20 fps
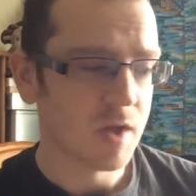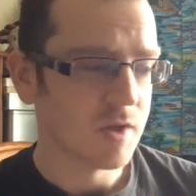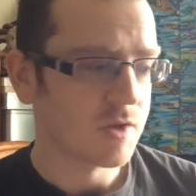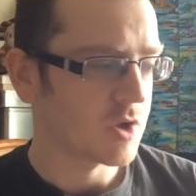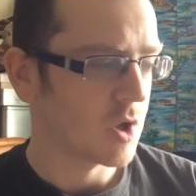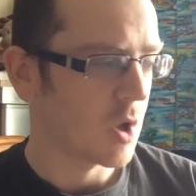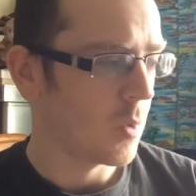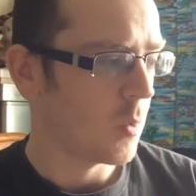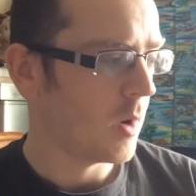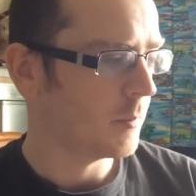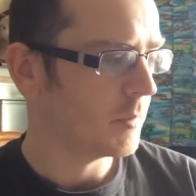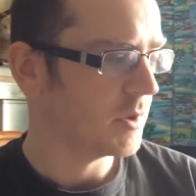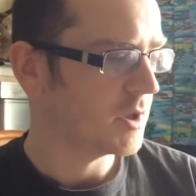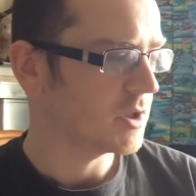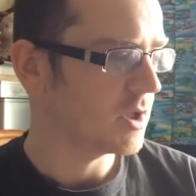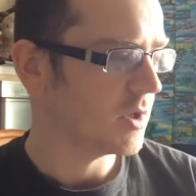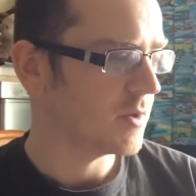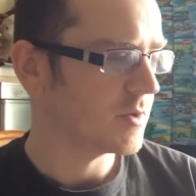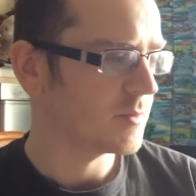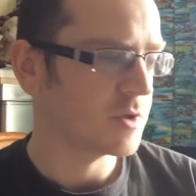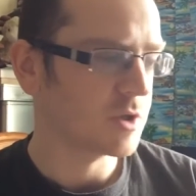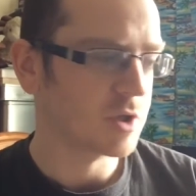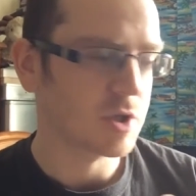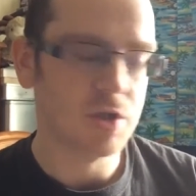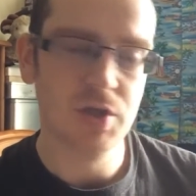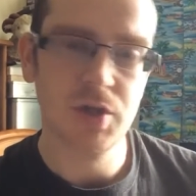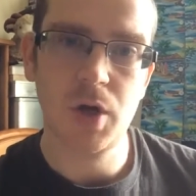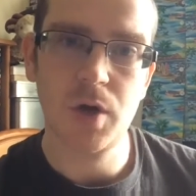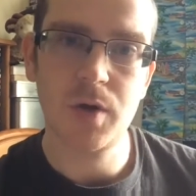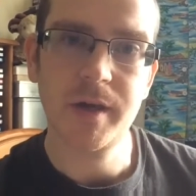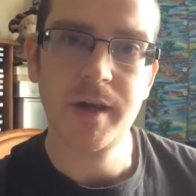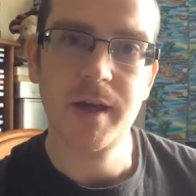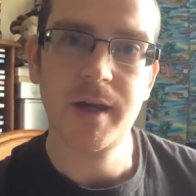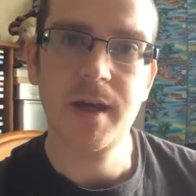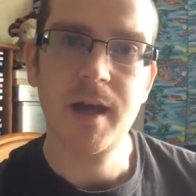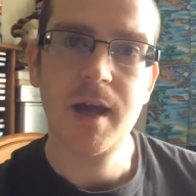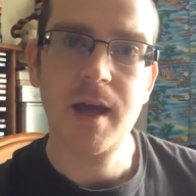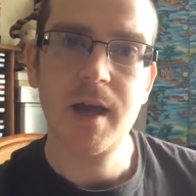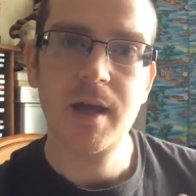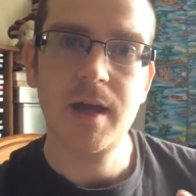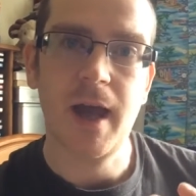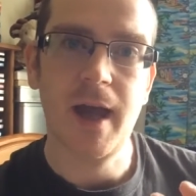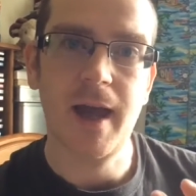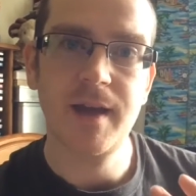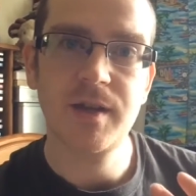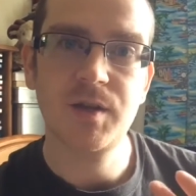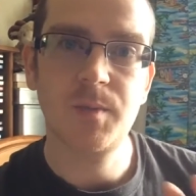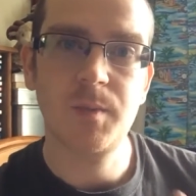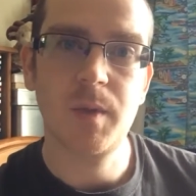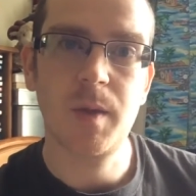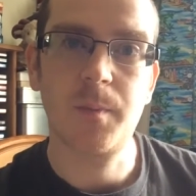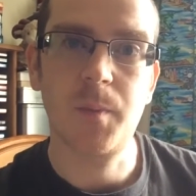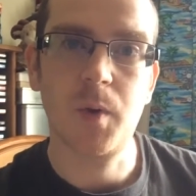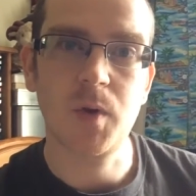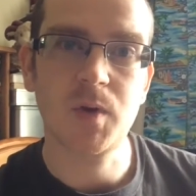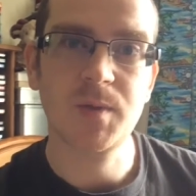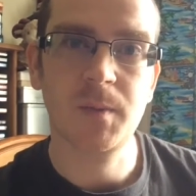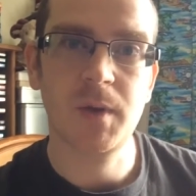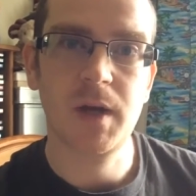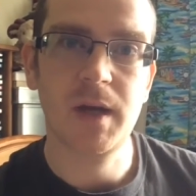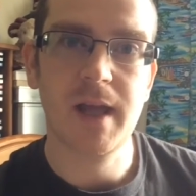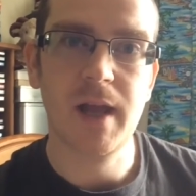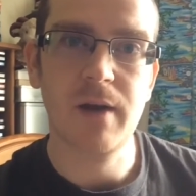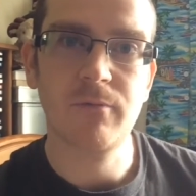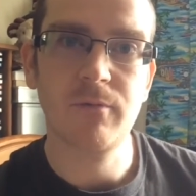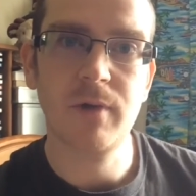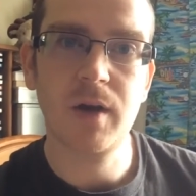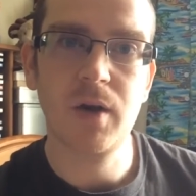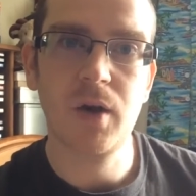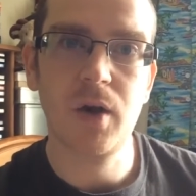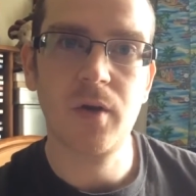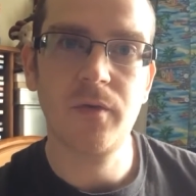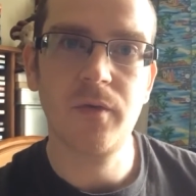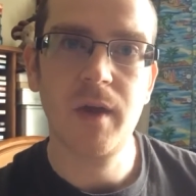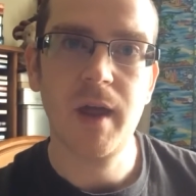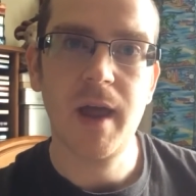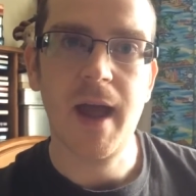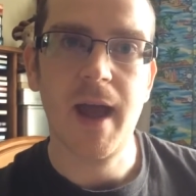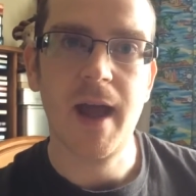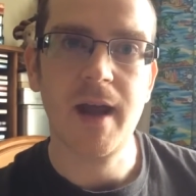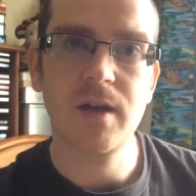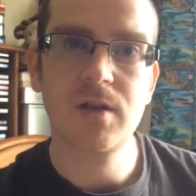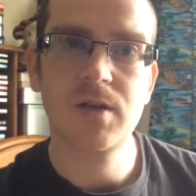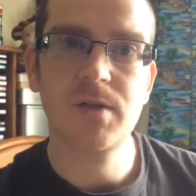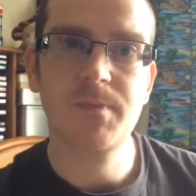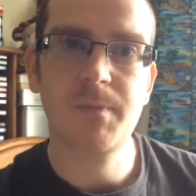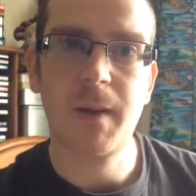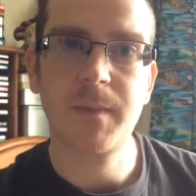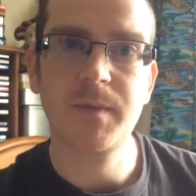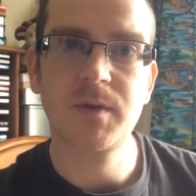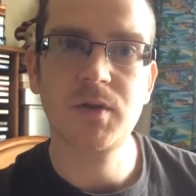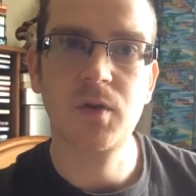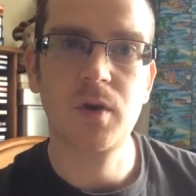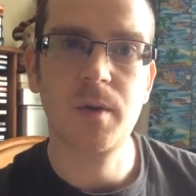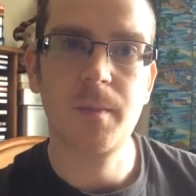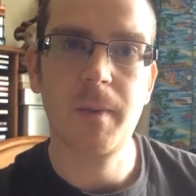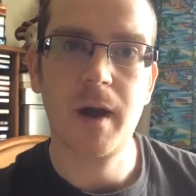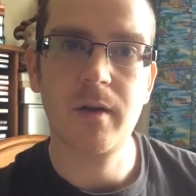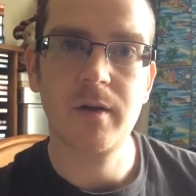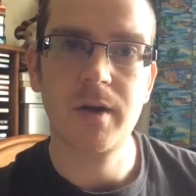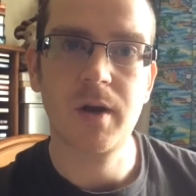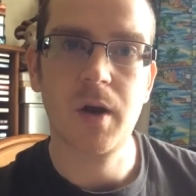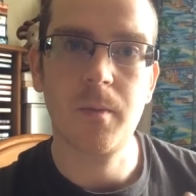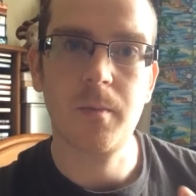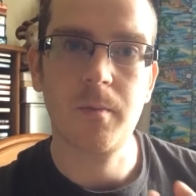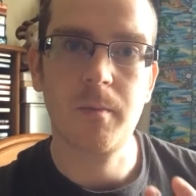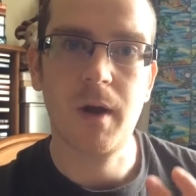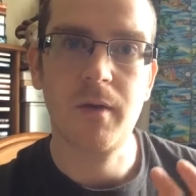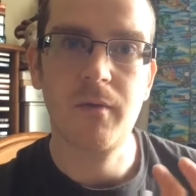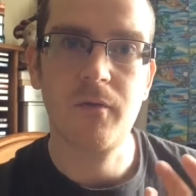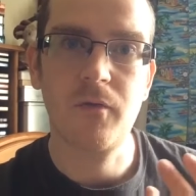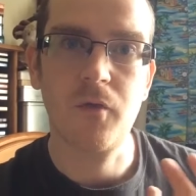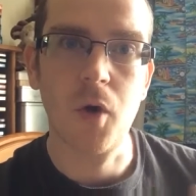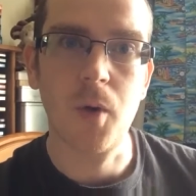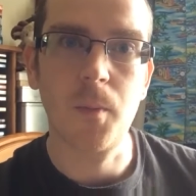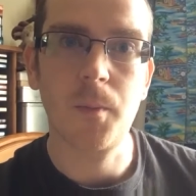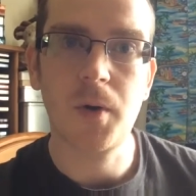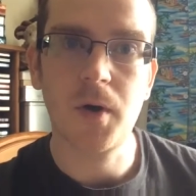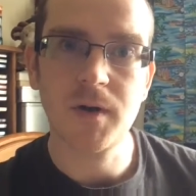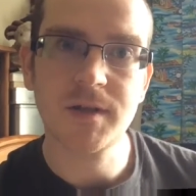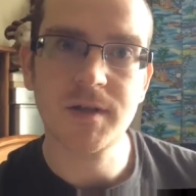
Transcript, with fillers: So what I'm going to do is I'm just going to show you some of the books I'm going to get rid of, and just perhaps talk about, my thought